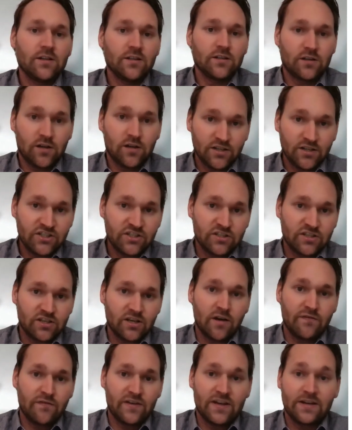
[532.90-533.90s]
The costs
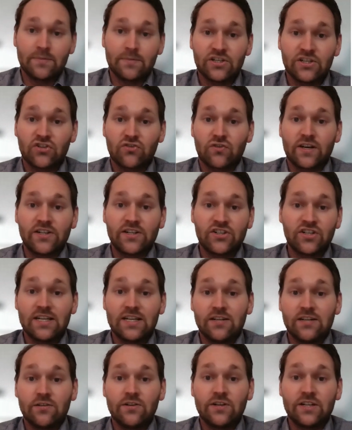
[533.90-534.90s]
of administration
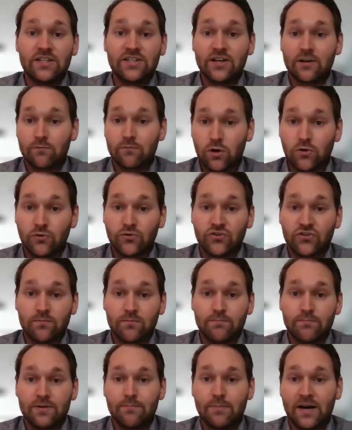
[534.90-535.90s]
in Indonesia rose,
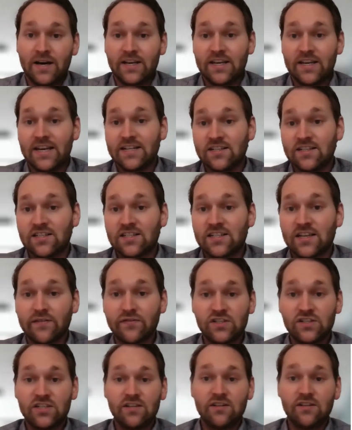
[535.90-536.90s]
but by
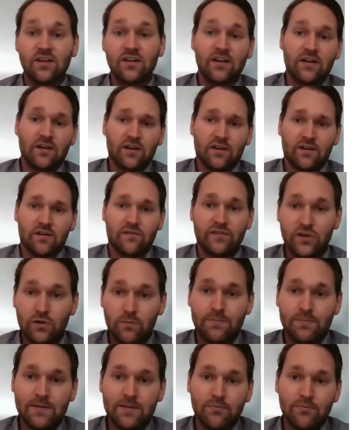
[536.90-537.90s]
1870,
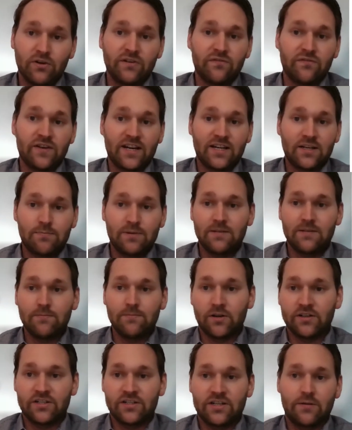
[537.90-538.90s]
few people in fact paid
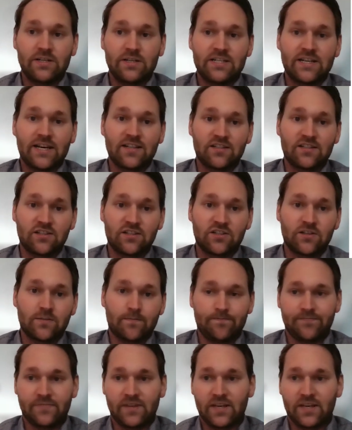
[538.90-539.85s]
monetary taxes,